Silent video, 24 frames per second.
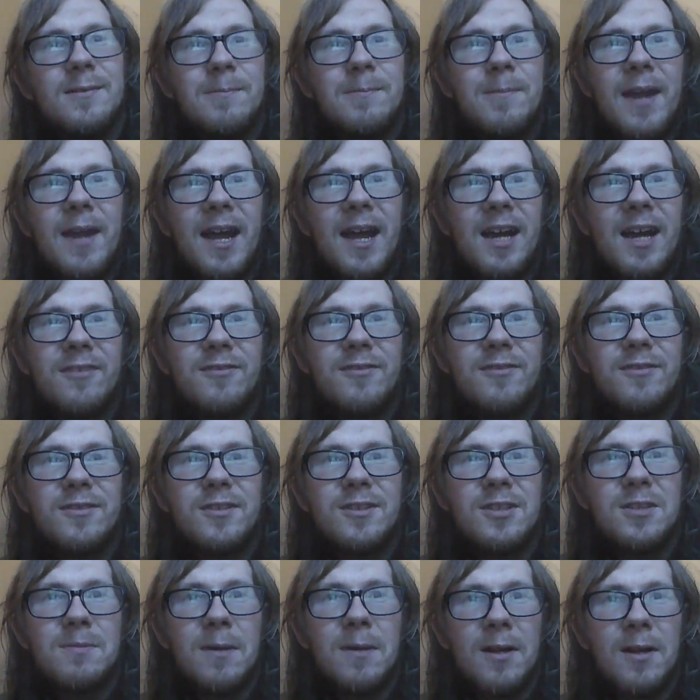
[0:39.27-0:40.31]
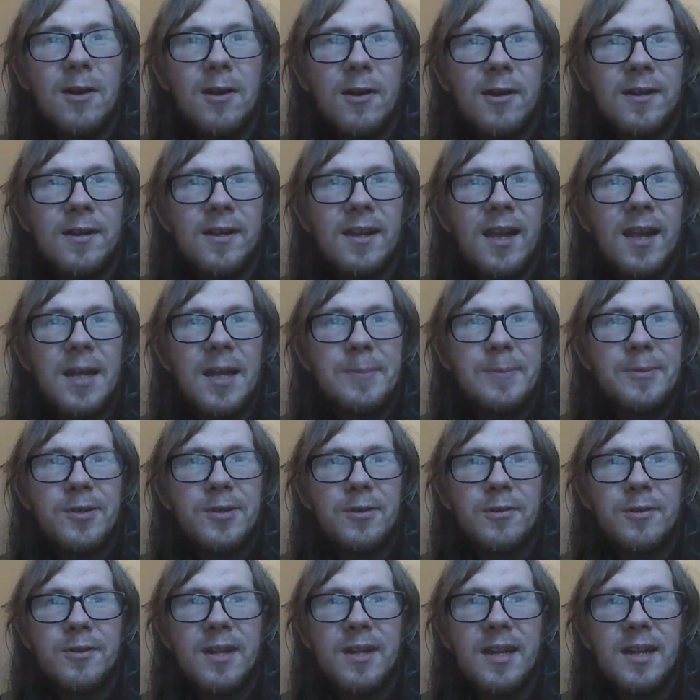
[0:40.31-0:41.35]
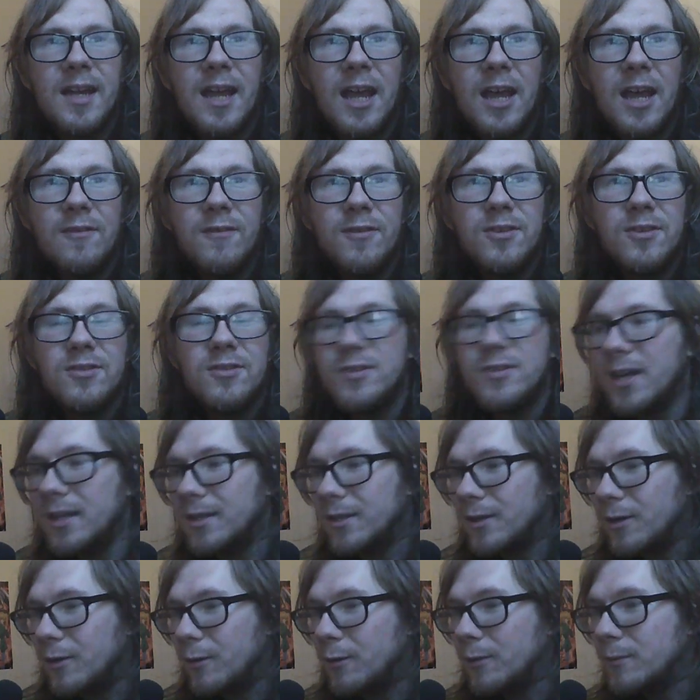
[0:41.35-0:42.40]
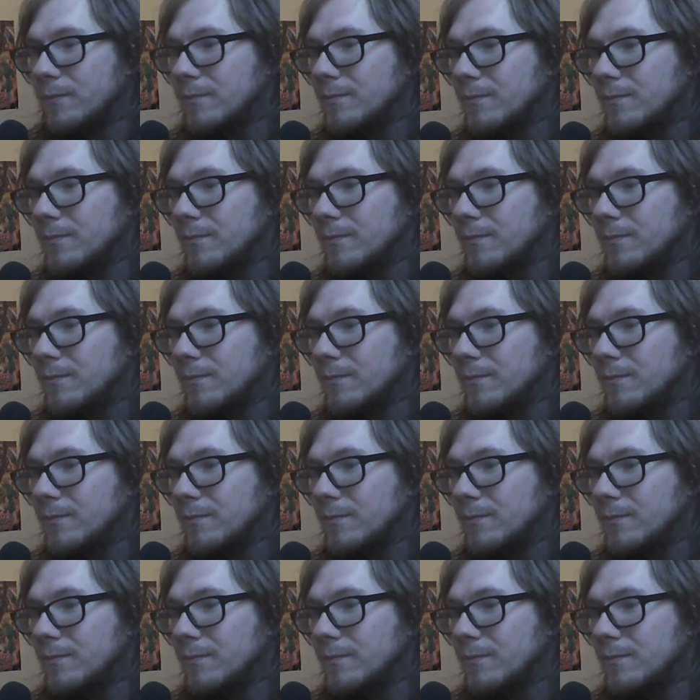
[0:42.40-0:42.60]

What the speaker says: We have the Digimon card game Starter Deck Heaven's Yellow.